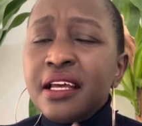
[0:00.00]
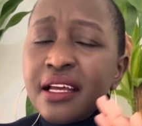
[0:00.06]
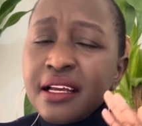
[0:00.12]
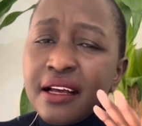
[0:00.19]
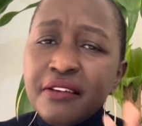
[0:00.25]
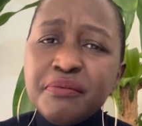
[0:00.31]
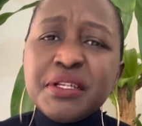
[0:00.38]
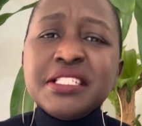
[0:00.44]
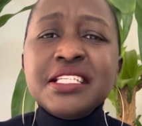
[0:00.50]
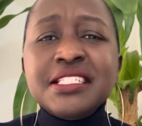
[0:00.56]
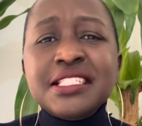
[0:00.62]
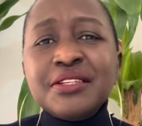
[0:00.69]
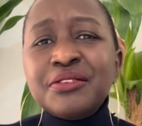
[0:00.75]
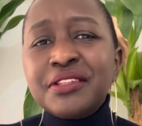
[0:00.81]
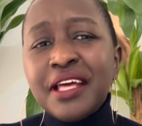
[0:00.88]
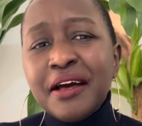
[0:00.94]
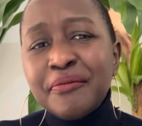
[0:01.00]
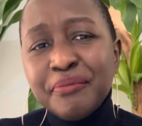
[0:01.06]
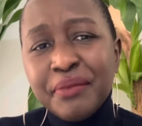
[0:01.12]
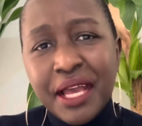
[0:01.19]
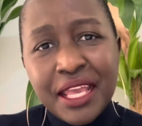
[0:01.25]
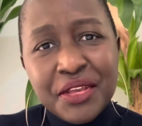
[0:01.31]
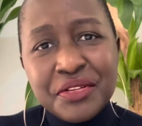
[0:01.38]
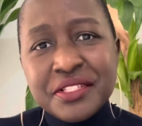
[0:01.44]
government is still there
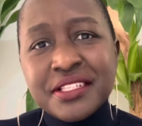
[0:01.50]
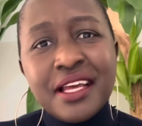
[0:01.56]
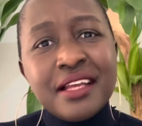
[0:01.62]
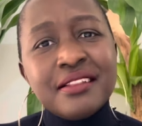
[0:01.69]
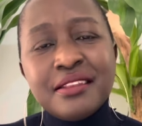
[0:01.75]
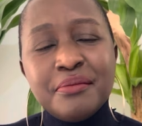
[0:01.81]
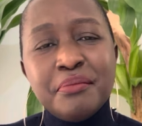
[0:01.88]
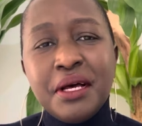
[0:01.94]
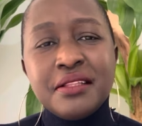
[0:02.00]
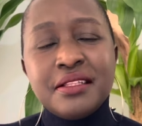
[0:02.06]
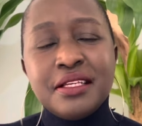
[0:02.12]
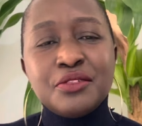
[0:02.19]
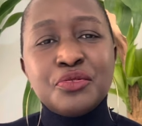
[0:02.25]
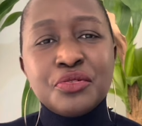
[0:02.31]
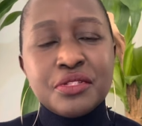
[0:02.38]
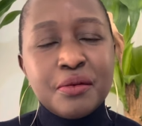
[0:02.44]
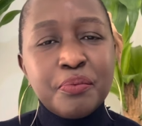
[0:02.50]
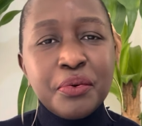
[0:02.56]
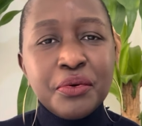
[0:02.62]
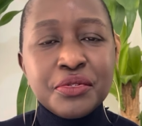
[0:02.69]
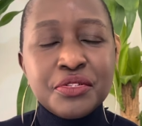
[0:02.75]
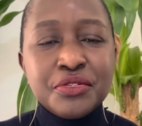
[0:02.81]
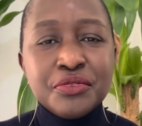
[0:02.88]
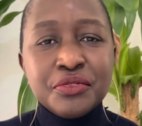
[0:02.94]
by your side, the mother, to
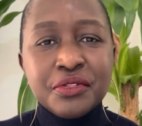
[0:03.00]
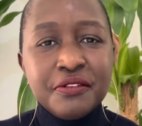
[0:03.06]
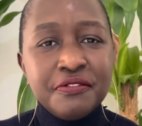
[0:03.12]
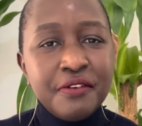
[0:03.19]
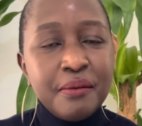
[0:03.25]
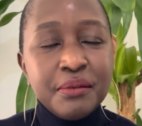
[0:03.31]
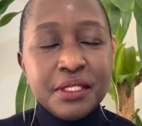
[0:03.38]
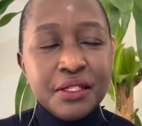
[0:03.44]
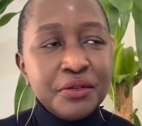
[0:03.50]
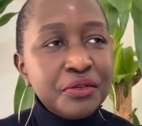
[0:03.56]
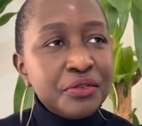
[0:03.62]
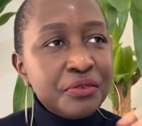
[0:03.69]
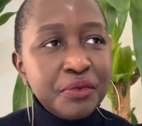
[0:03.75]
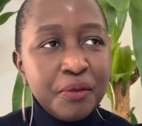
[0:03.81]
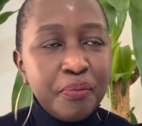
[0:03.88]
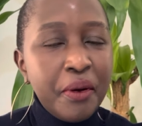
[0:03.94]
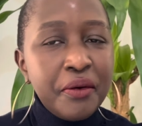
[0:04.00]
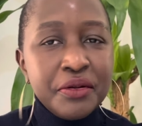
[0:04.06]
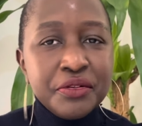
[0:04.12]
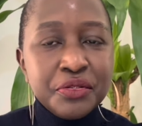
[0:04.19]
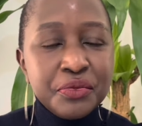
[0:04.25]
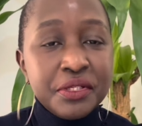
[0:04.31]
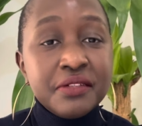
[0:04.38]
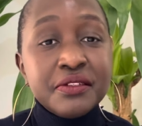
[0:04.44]
support you, the family or the parent
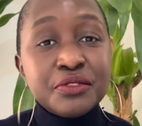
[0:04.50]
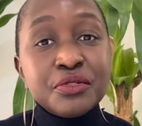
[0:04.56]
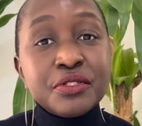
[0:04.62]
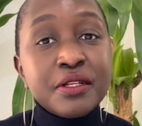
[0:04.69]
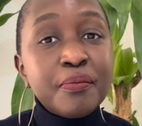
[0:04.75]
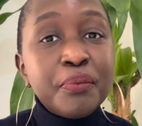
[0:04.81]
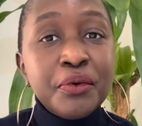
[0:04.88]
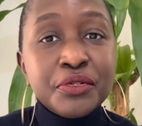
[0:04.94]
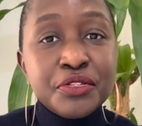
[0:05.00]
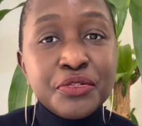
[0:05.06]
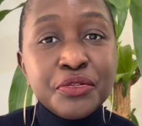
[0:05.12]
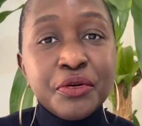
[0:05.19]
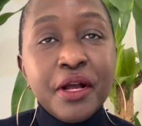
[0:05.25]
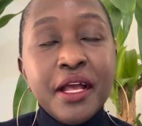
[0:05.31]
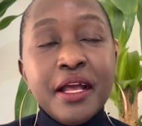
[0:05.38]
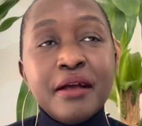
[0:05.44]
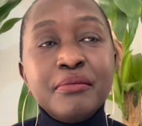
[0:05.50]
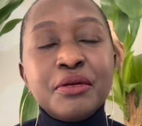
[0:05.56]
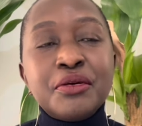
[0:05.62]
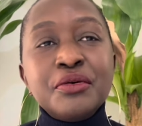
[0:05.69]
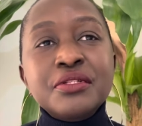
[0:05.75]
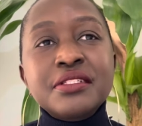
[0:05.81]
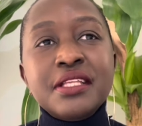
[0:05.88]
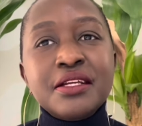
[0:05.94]
or whatever, to support you,
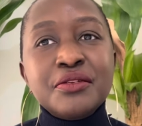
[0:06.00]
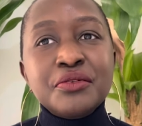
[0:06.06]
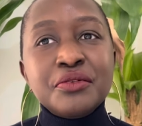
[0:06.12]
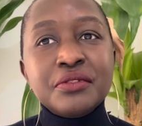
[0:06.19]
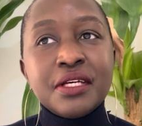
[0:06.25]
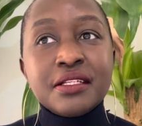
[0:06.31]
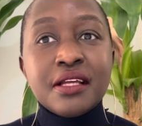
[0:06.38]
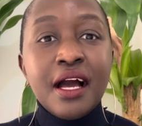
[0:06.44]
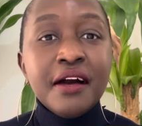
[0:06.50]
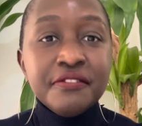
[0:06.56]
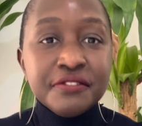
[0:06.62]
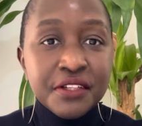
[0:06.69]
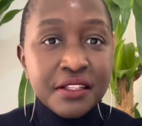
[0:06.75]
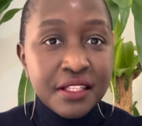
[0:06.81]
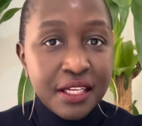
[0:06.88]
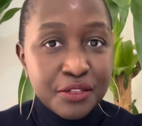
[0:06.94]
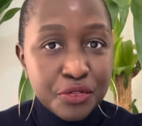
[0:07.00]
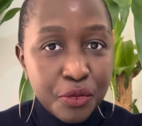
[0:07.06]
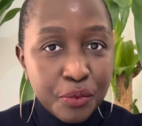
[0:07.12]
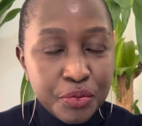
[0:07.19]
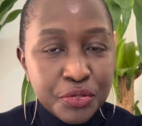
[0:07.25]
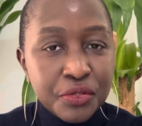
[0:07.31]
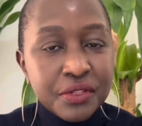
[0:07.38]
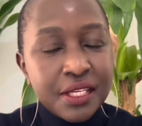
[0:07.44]
because they know that after the
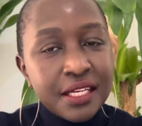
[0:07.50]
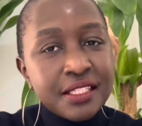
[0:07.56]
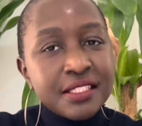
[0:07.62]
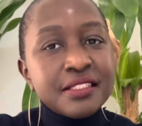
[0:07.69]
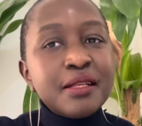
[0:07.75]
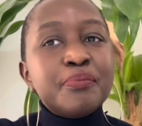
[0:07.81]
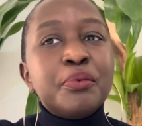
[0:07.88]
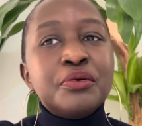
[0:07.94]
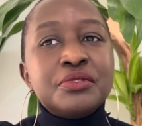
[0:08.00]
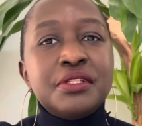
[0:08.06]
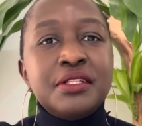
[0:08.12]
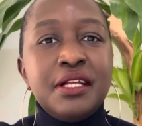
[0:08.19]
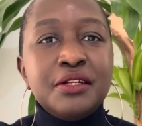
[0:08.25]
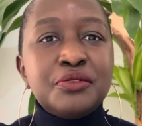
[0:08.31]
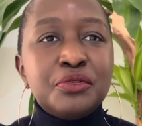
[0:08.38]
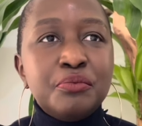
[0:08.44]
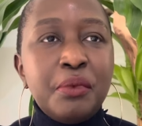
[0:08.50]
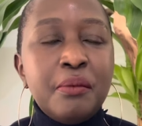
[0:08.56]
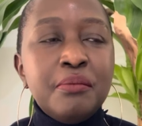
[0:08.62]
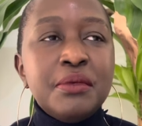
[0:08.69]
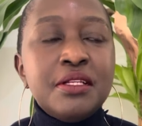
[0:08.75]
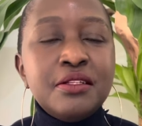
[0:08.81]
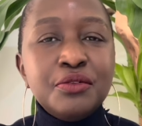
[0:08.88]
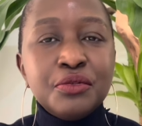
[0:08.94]
adoption, that is the postnatal. I
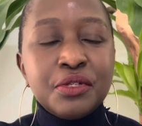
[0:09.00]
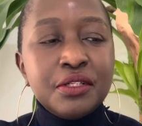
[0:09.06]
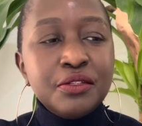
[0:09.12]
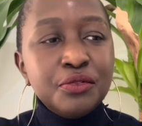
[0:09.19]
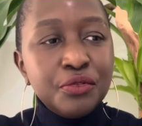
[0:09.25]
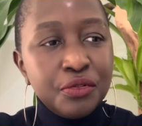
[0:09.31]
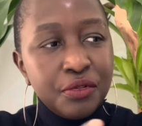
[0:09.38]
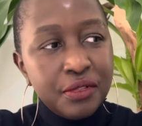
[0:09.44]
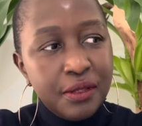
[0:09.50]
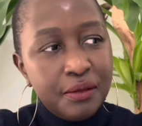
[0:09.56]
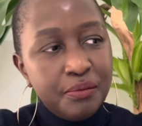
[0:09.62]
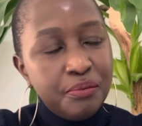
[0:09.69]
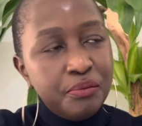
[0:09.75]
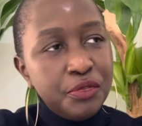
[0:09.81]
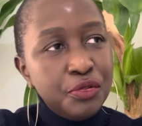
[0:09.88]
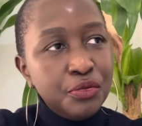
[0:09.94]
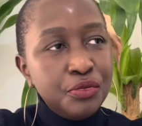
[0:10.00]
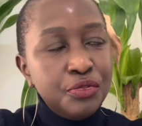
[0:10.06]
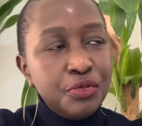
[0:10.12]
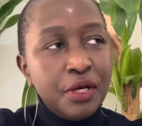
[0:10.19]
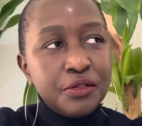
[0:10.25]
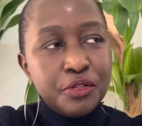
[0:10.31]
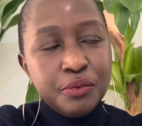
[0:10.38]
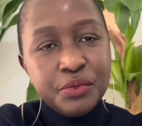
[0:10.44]
mean you
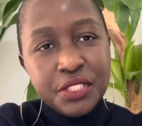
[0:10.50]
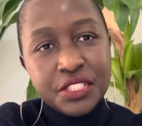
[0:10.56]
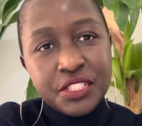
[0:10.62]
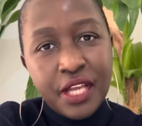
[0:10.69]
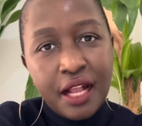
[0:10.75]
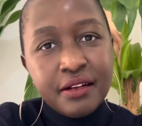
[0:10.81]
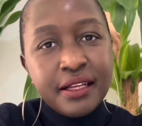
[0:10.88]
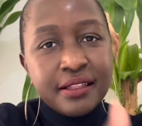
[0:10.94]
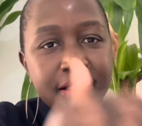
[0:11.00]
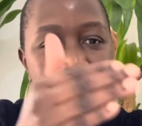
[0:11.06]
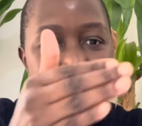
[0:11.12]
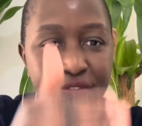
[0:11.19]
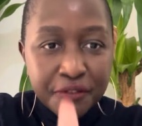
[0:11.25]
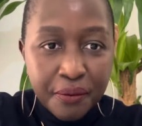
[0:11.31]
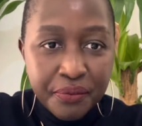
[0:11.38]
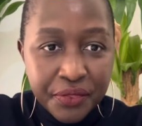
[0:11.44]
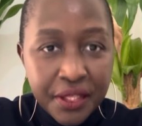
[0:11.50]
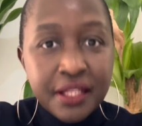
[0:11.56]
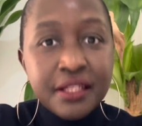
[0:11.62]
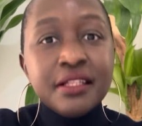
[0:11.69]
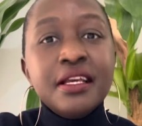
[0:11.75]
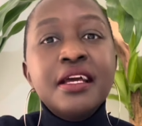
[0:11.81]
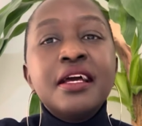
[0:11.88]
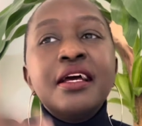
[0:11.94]
adopt a child, and then from
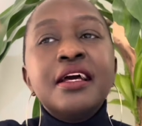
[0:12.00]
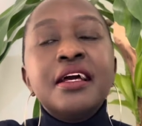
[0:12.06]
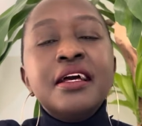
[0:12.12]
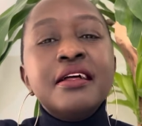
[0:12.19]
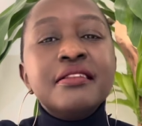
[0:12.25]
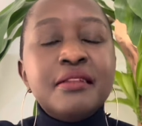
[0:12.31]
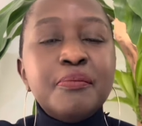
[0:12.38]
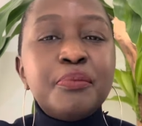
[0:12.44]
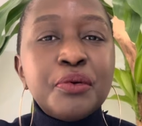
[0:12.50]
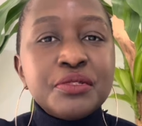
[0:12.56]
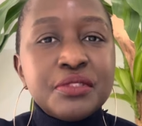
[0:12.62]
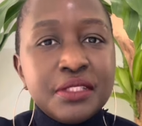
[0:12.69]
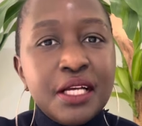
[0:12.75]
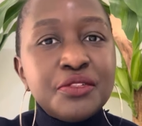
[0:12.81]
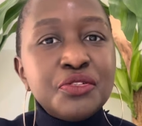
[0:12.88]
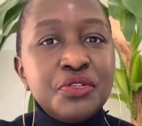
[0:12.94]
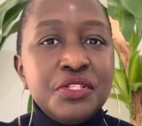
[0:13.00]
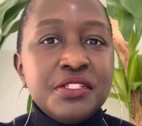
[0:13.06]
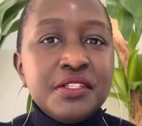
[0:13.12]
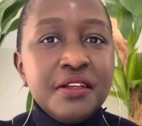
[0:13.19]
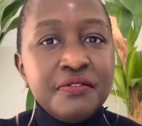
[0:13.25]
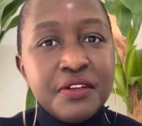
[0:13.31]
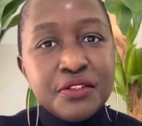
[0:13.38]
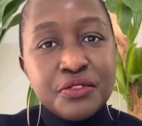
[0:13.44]
then, the postnatal is
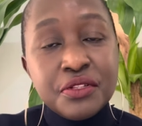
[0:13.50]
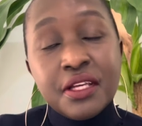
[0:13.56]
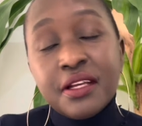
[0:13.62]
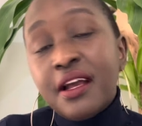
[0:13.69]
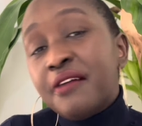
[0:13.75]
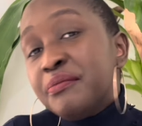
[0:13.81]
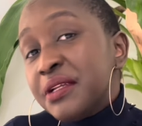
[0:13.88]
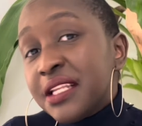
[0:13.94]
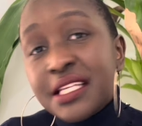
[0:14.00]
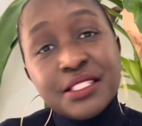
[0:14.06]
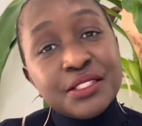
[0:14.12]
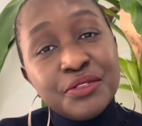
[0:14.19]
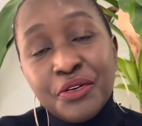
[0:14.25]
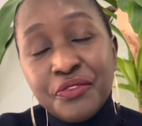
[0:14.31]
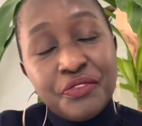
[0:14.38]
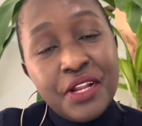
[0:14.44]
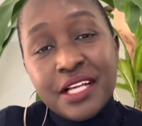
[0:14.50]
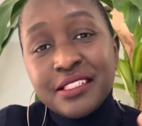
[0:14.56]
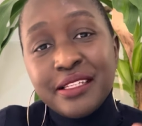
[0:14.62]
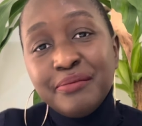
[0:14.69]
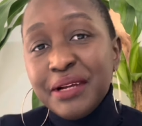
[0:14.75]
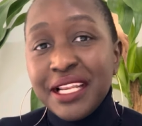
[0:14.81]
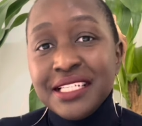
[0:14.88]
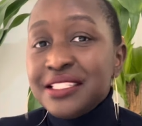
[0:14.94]
given to the government of
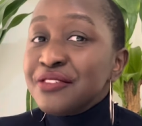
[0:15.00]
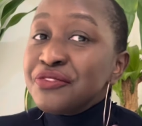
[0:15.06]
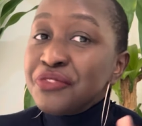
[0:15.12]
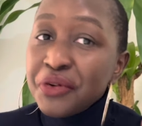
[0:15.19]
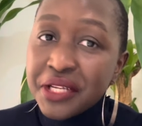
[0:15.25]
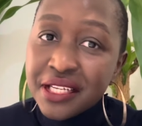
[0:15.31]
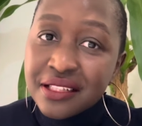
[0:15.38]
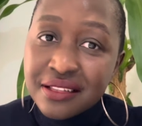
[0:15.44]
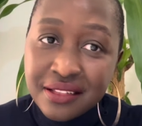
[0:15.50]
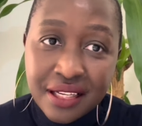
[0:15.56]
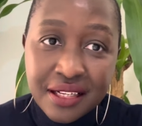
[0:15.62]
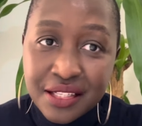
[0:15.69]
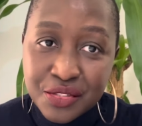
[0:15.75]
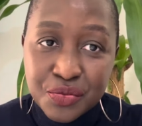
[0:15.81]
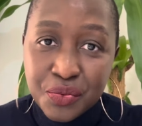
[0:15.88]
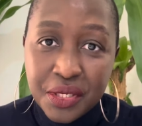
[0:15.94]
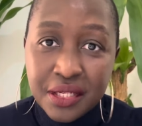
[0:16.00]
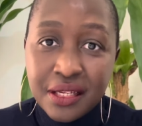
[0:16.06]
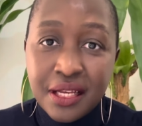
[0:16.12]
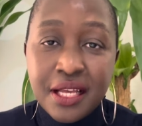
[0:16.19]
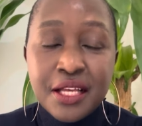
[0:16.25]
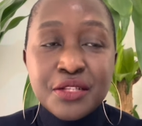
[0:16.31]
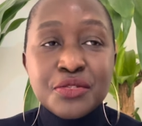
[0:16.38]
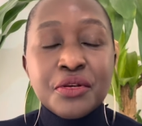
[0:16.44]
Luxembourg. Doesn't forget that as well.
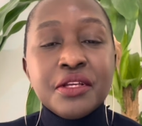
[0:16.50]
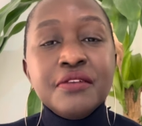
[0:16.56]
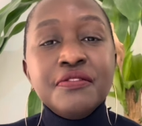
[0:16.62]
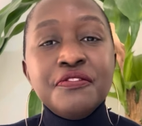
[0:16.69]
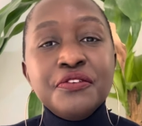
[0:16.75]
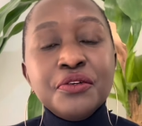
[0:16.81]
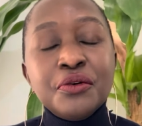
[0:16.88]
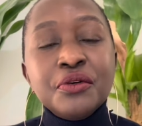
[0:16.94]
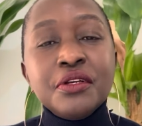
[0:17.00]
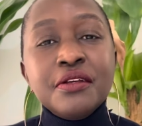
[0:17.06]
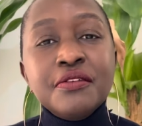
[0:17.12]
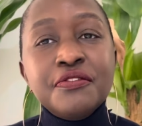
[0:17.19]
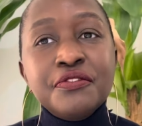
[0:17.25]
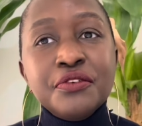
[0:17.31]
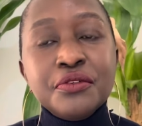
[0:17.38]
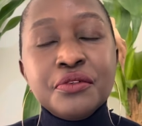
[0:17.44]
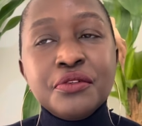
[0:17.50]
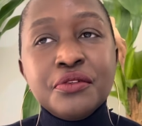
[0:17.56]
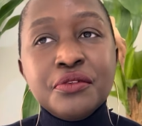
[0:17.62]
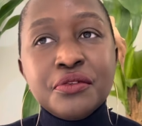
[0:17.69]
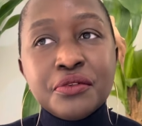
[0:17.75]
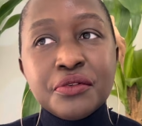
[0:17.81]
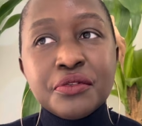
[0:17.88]
So if you're planning